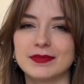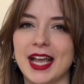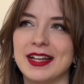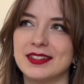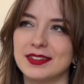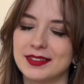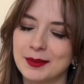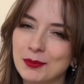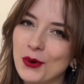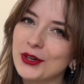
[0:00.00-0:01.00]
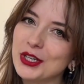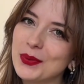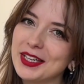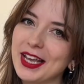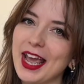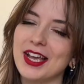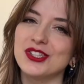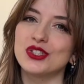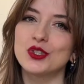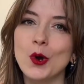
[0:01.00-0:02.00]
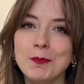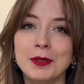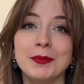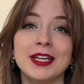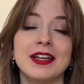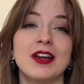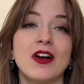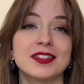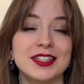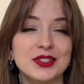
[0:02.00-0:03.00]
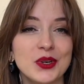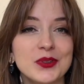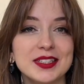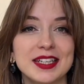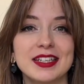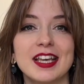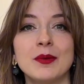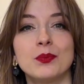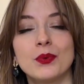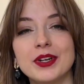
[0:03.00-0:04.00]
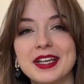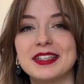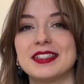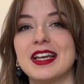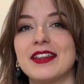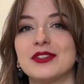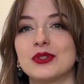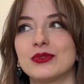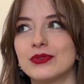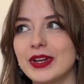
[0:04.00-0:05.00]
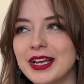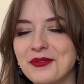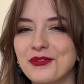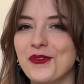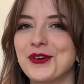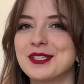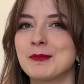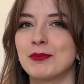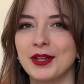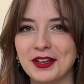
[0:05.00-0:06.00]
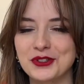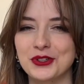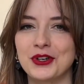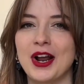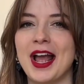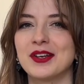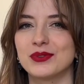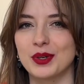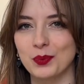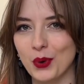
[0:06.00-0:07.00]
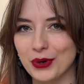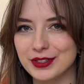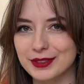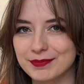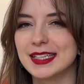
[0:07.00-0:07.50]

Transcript: And the more you engage, dopamine and oxytocin keep working together to reinforce pleasure and reward.